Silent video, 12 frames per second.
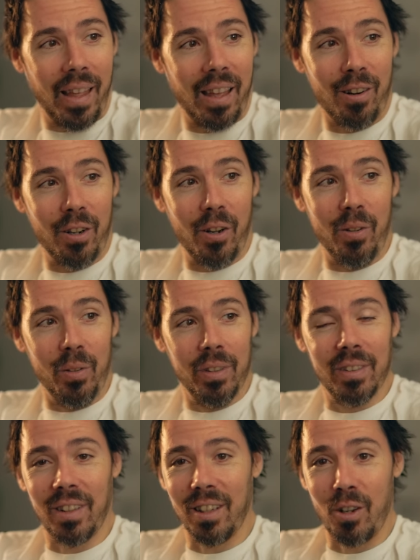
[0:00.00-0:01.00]
I don't know.
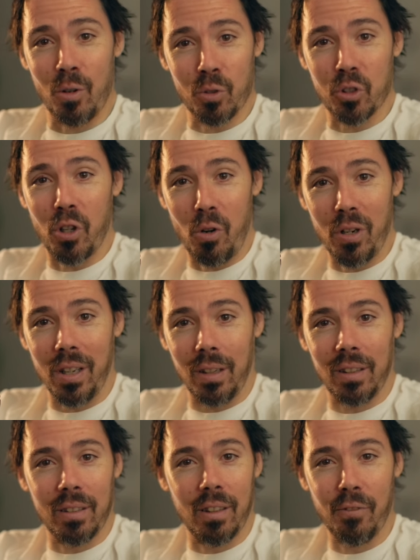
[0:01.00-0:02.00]
Then go Sony.